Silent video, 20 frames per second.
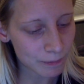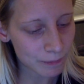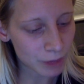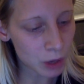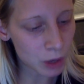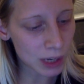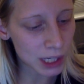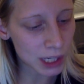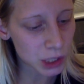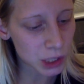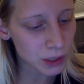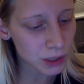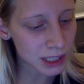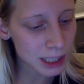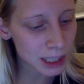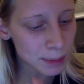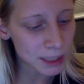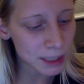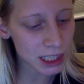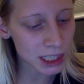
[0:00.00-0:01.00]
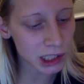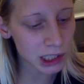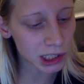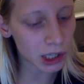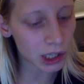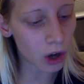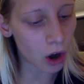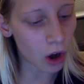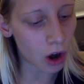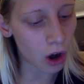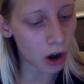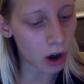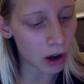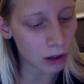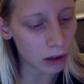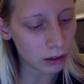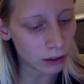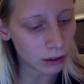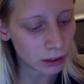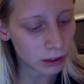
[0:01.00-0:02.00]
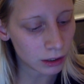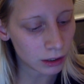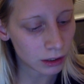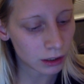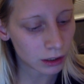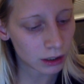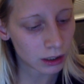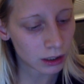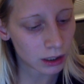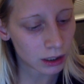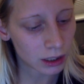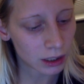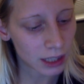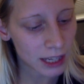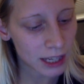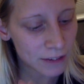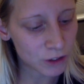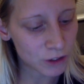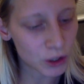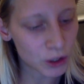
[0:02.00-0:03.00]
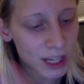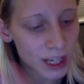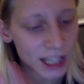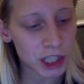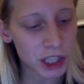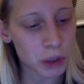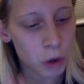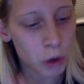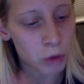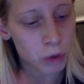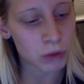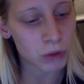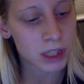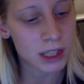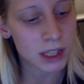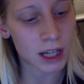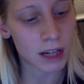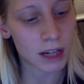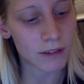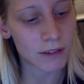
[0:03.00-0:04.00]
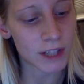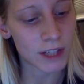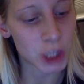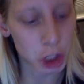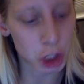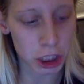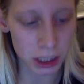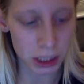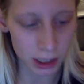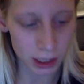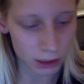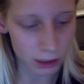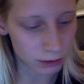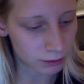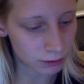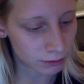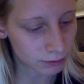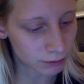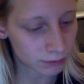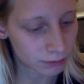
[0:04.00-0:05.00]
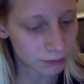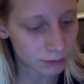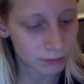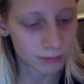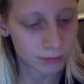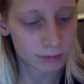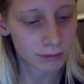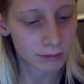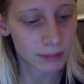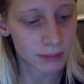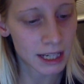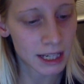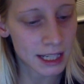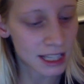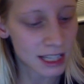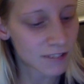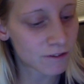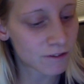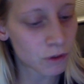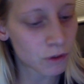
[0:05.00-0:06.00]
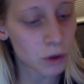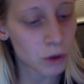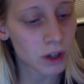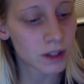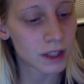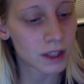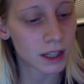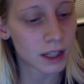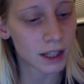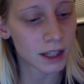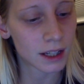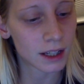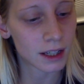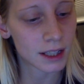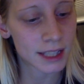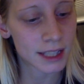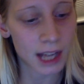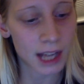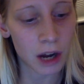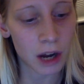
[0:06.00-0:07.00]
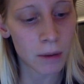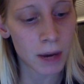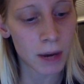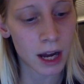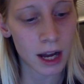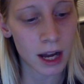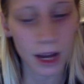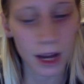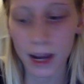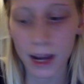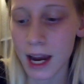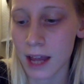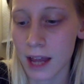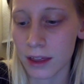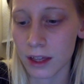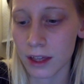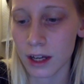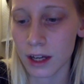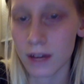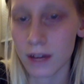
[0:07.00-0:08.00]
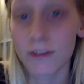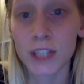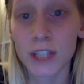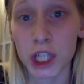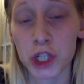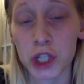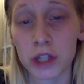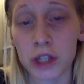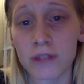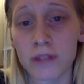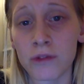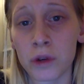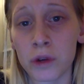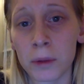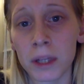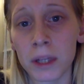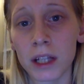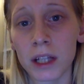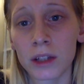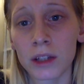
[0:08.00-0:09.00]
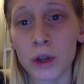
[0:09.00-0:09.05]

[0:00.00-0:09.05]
Okay, so this is basically all if you're getting your own stuff, it's a good deal. Except for the Selma and the Physician's Formula.